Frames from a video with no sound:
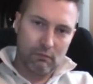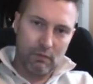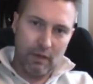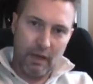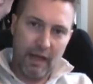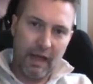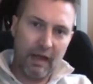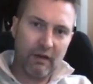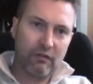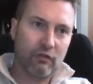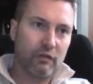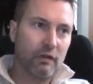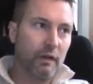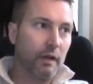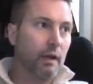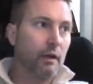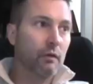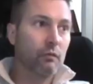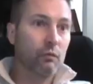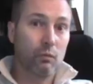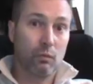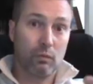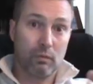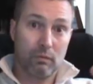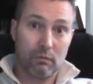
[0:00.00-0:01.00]

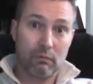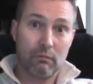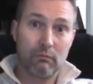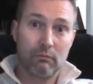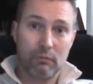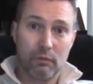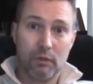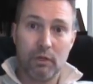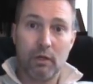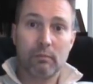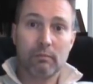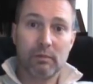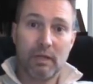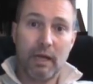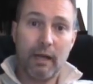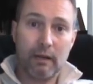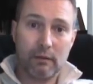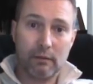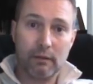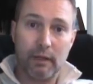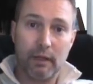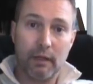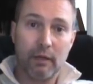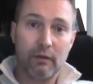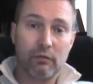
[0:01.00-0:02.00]
hashtags were young
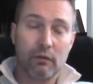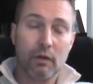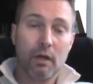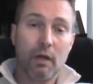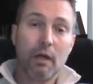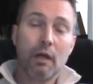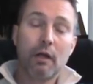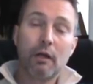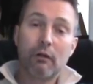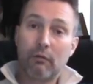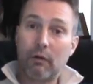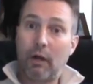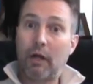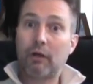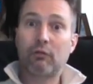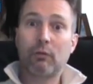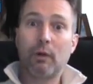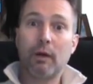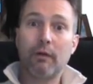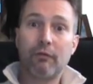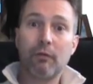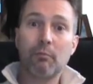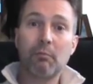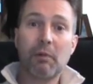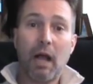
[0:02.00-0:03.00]
black ladies
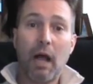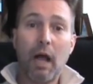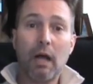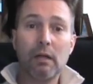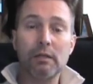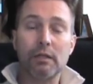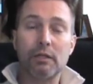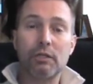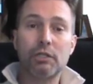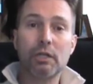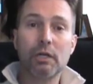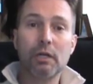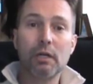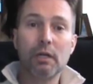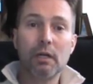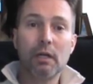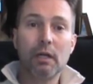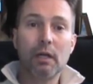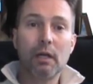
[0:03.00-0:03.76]
graduating from college,